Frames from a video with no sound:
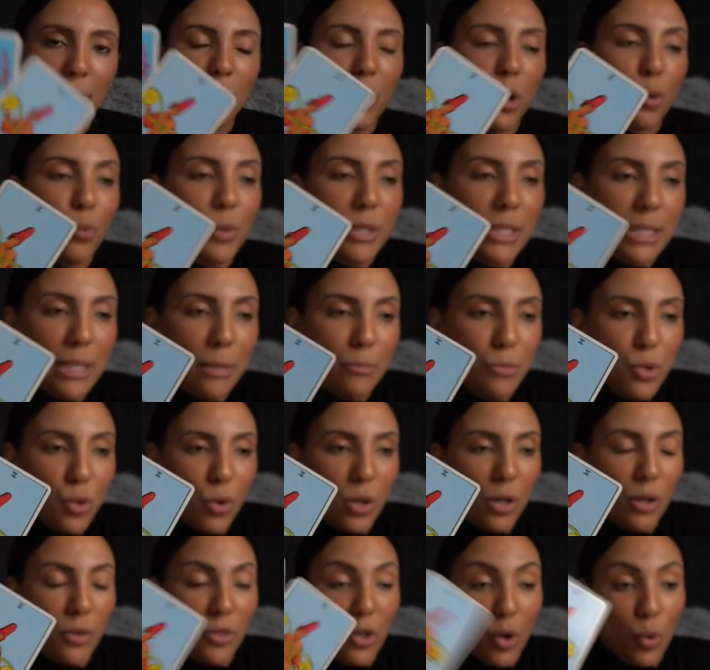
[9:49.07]
There was some sort
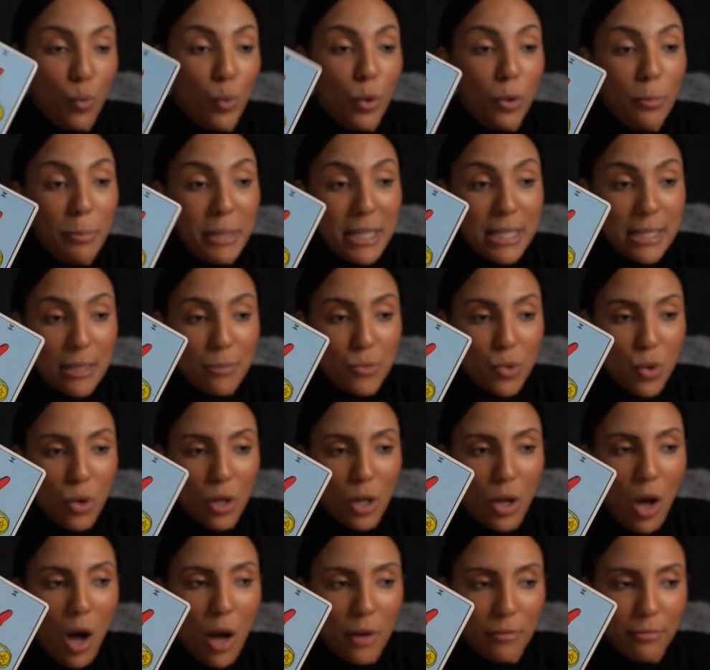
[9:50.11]
of, there will be some sort
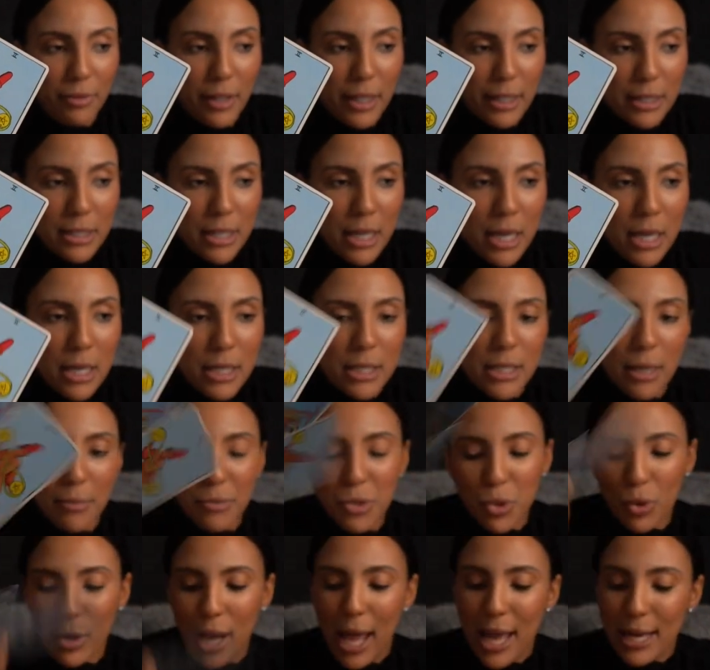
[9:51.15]
of conflict, some
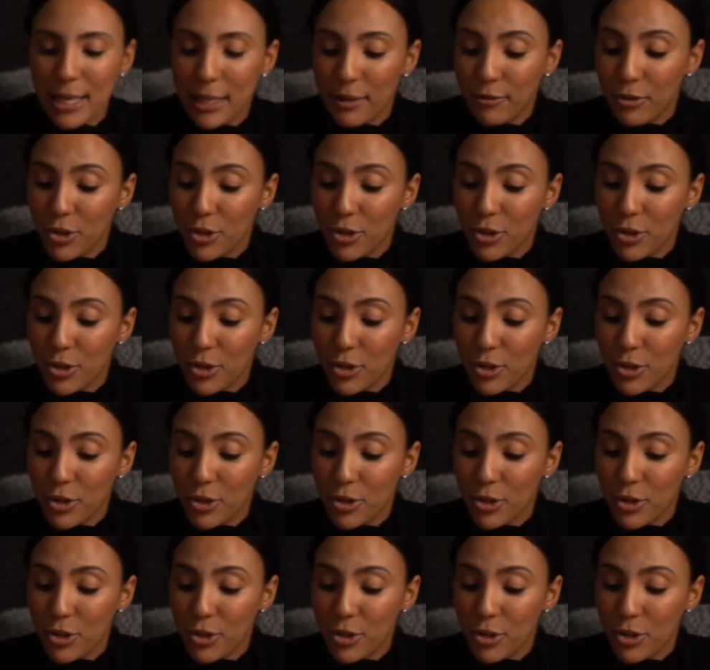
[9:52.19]
sort of ending.